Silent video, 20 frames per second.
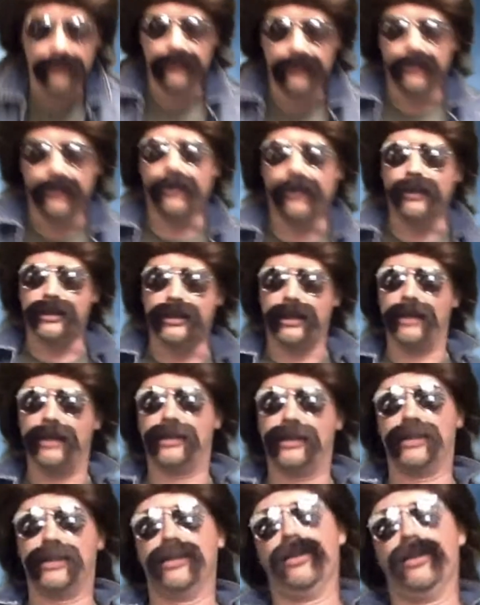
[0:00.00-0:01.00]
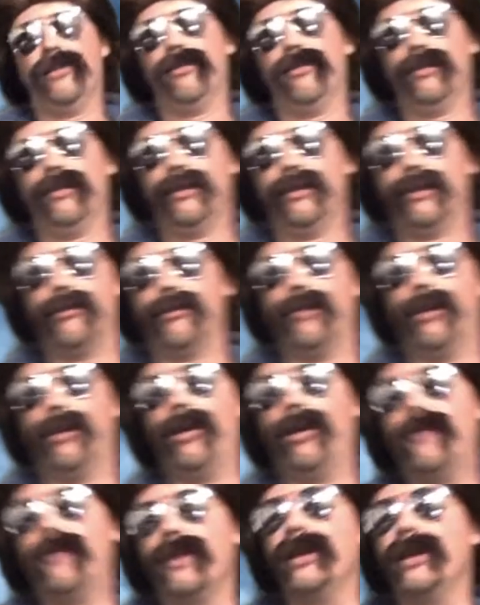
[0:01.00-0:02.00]
In all seriousness, no.
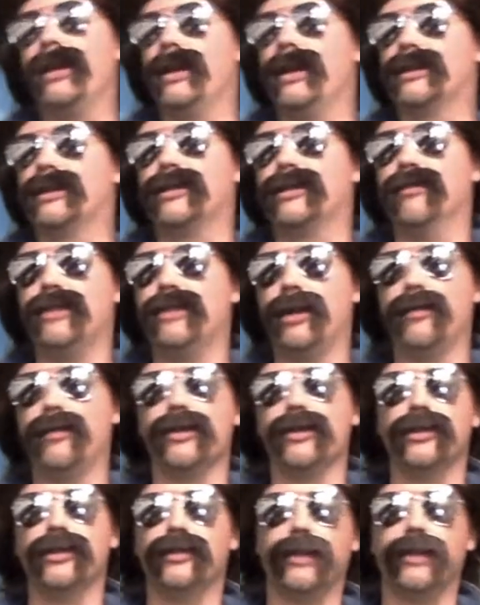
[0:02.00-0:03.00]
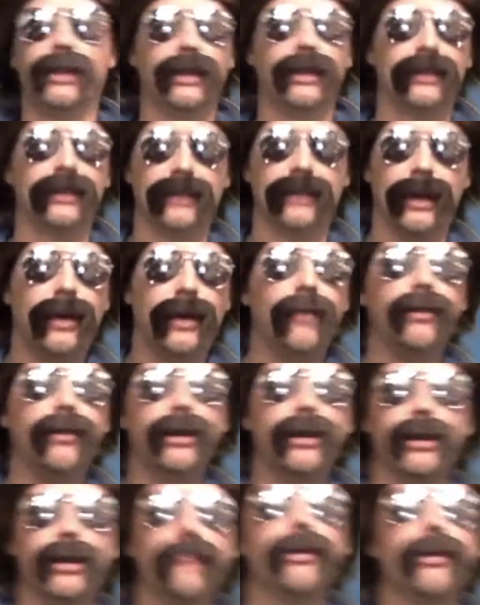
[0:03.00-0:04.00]
Hopefully he gets some W's because I don't
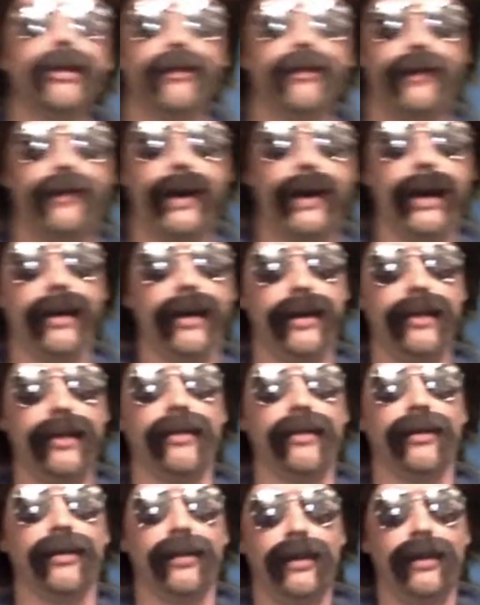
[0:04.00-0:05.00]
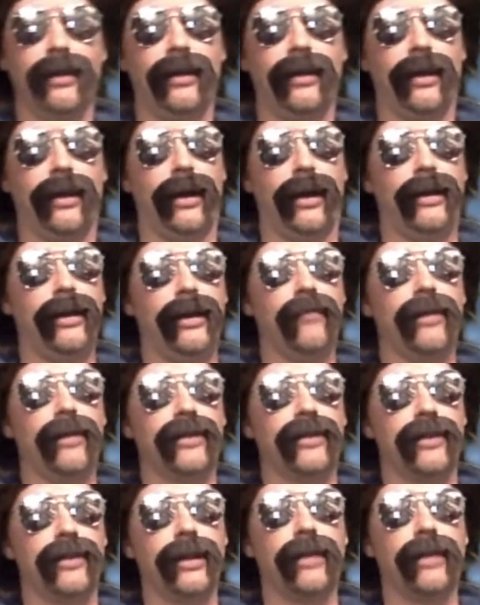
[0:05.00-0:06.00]
need him getting fired either. I need my
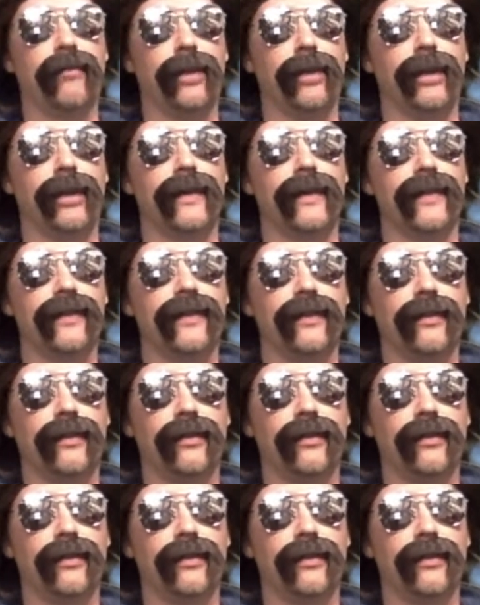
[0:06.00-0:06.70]
drinking buddies.